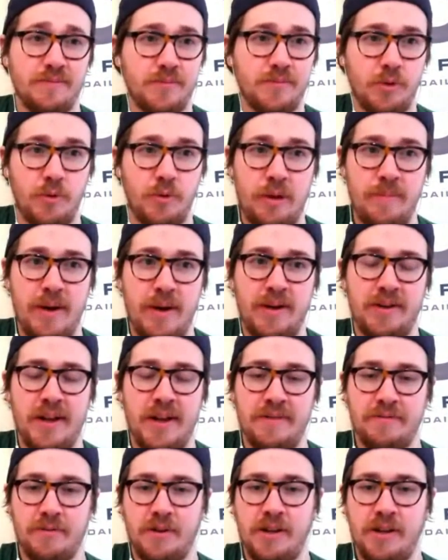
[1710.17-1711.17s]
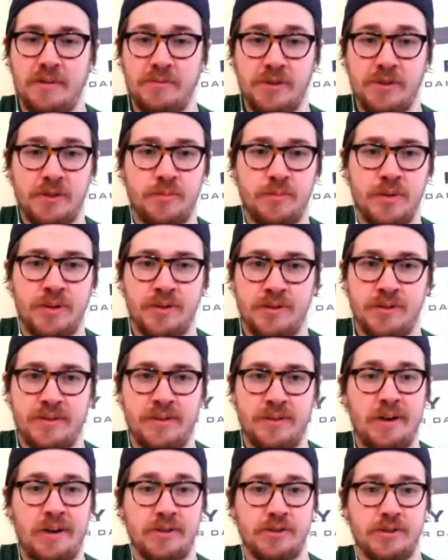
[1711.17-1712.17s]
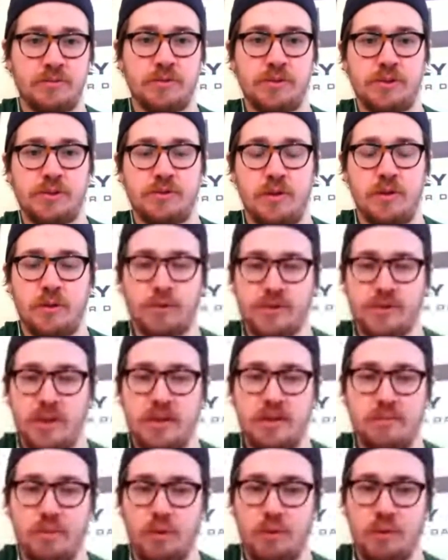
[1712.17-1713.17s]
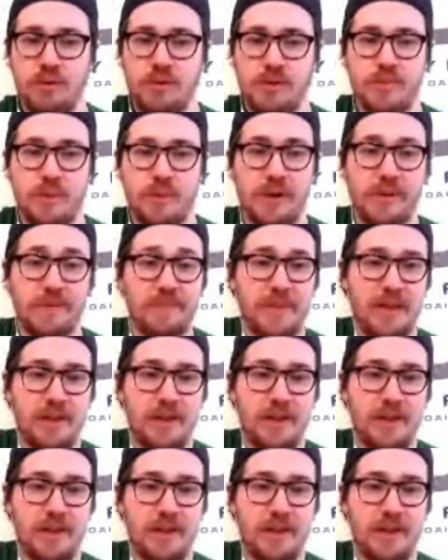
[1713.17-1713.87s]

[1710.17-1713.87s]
rebound night for him just because Dallas really struggles on the boards. But